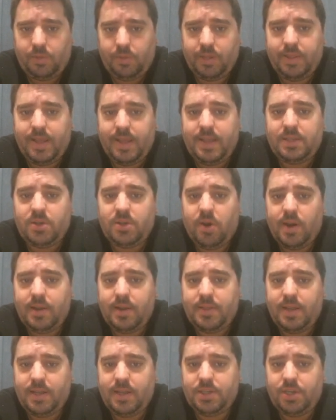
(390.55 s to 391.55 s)
these kind
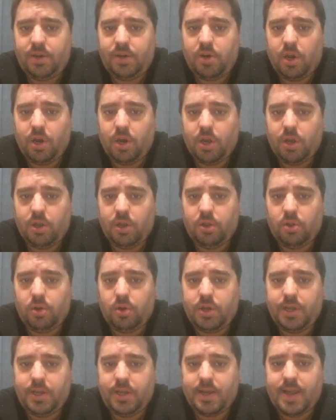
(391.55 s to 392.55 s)
of things, you've got to
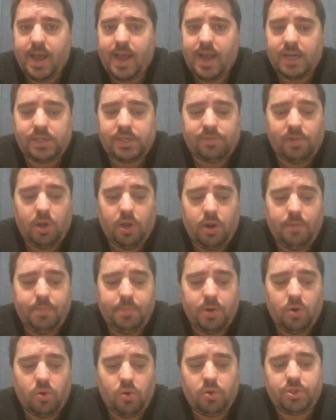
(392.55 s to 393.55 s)
look at your cash flow,
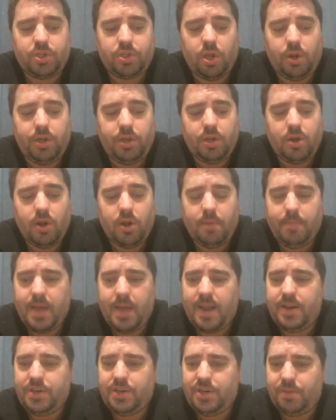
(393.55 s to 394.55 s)
but also you've got to
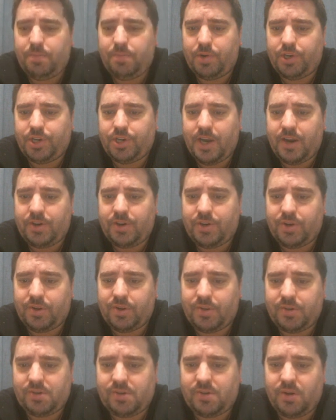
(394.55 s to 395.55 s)
manage your
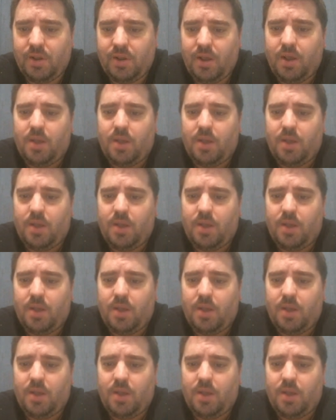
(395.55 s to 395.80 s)
projections.